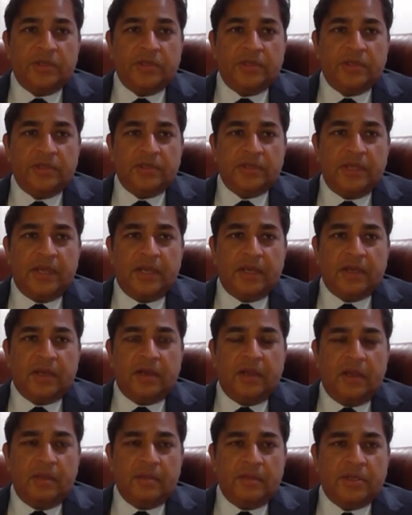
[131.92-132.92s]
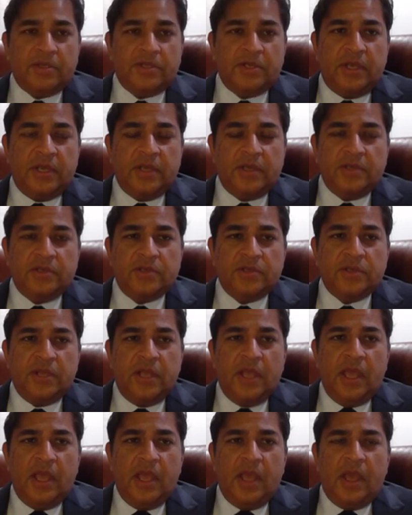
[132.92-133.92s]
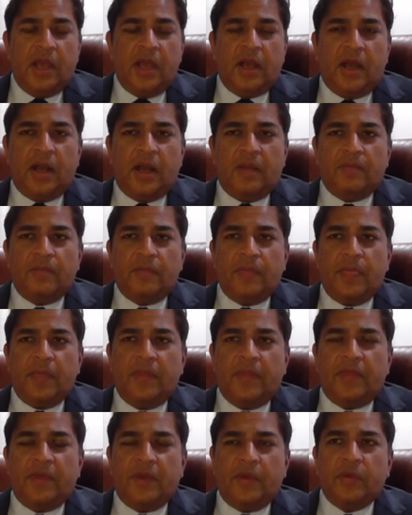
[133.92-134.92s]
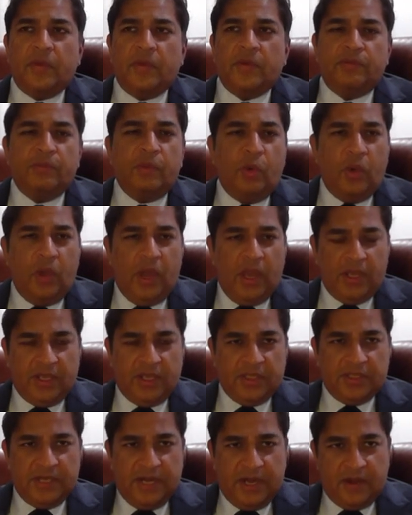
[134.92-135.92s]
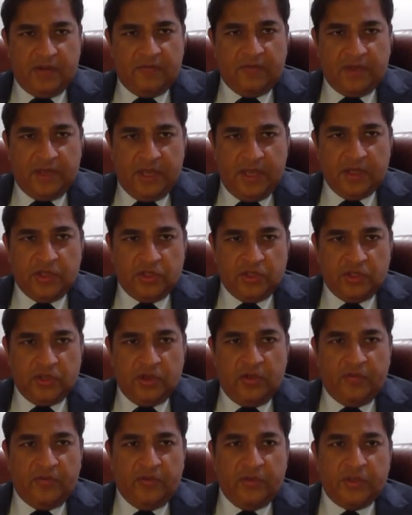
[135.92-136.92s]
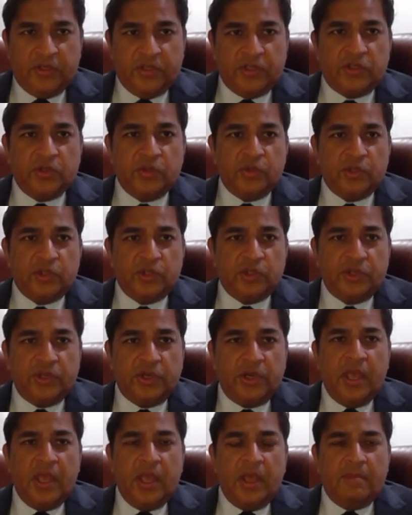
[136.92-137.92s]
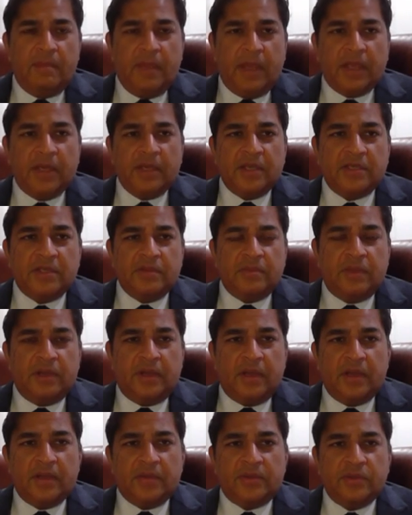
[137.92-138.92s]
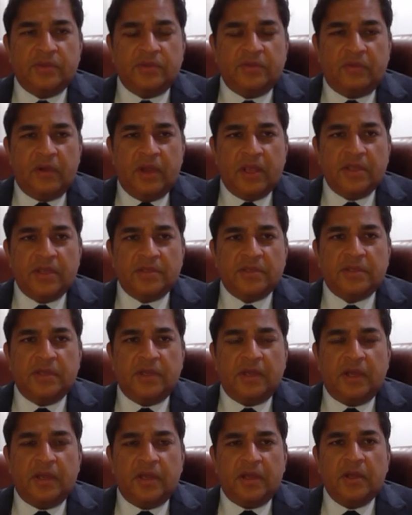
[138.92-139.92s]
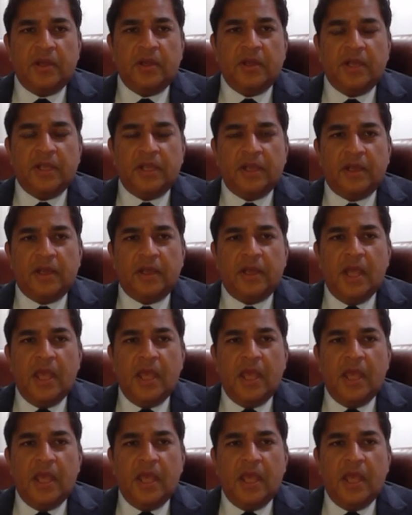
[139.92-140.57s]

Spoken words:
carbon emissions and climate change that was more like a tariffication of the distortion mechanism that I'd sort of raised earlier.